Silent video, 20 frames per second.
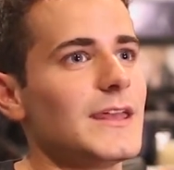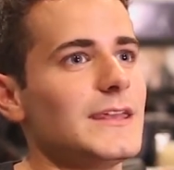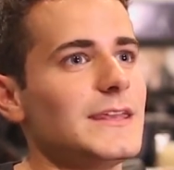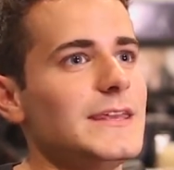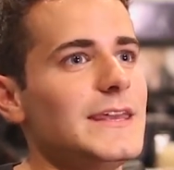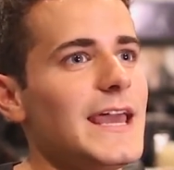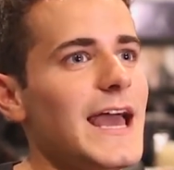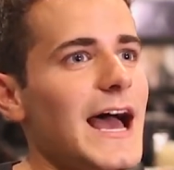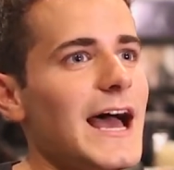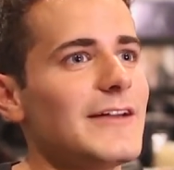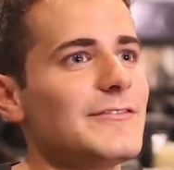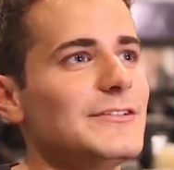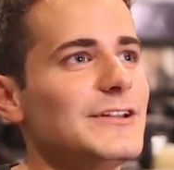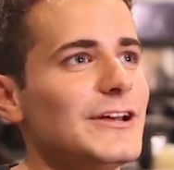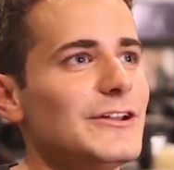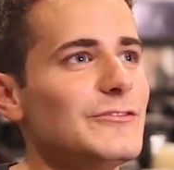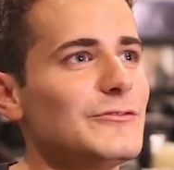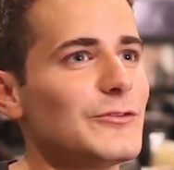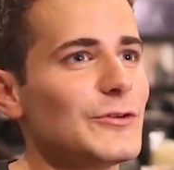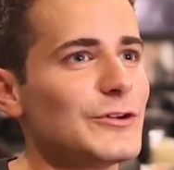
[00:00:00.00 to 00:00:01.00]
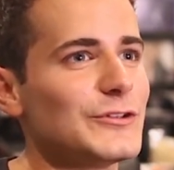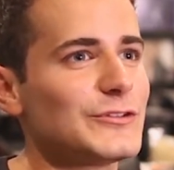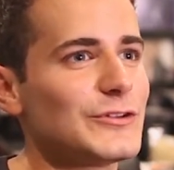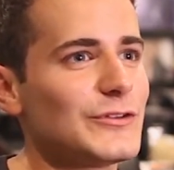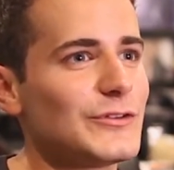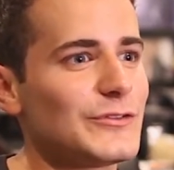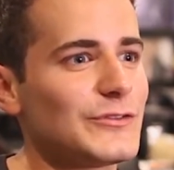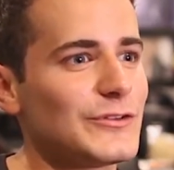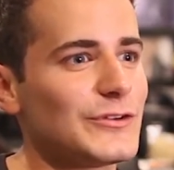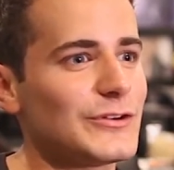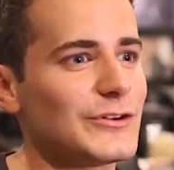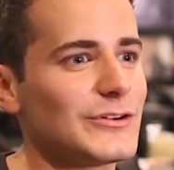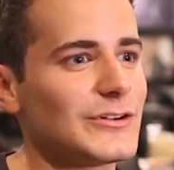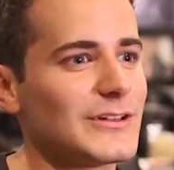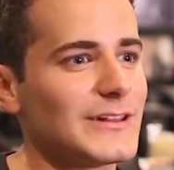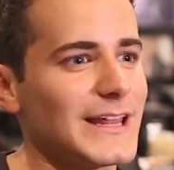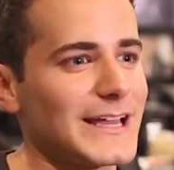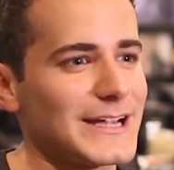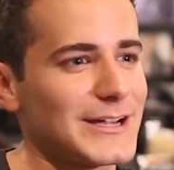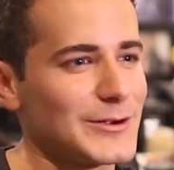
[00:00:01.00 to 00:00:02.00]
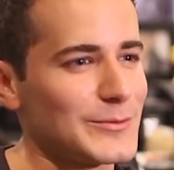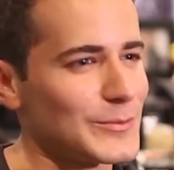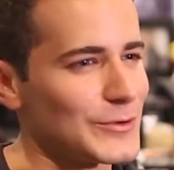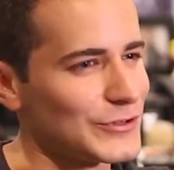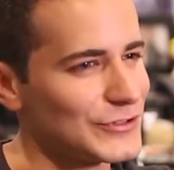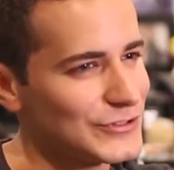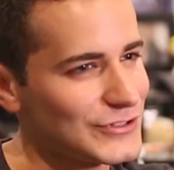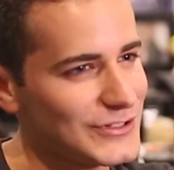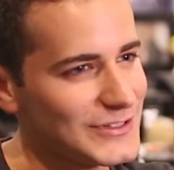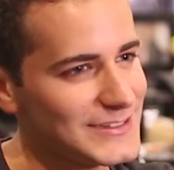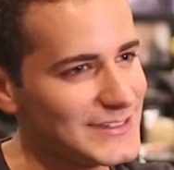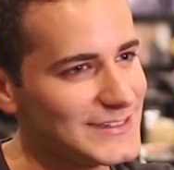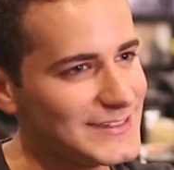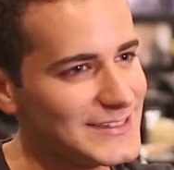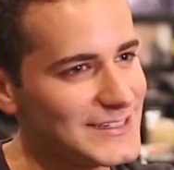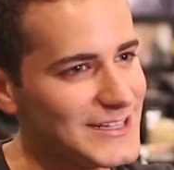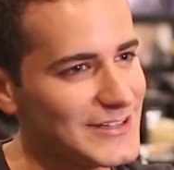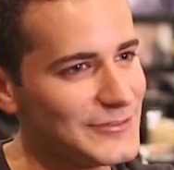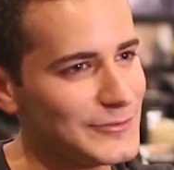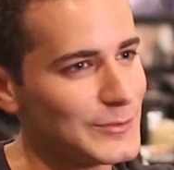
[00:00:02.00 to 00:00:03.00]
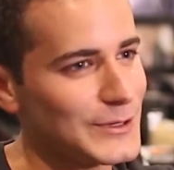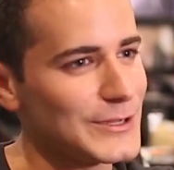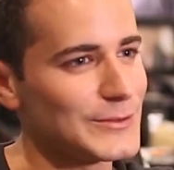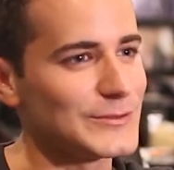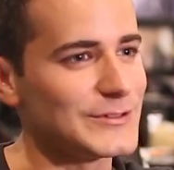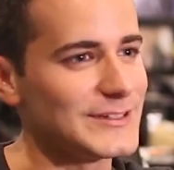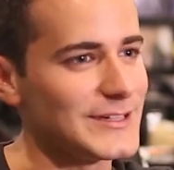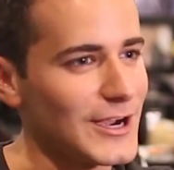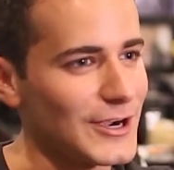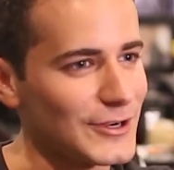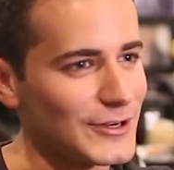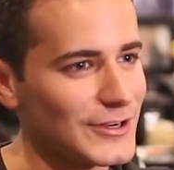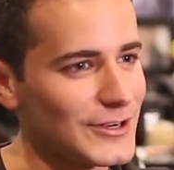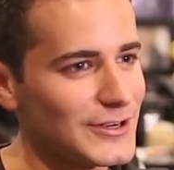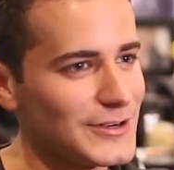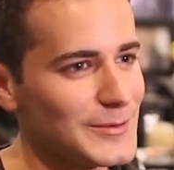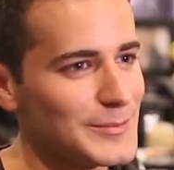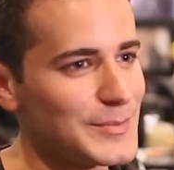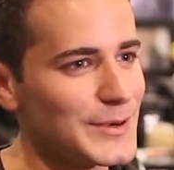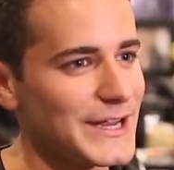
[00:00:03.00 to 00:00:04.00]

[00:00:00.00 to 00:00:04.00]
Yeah, I've done voiceover for commercials and stuff when I was younger,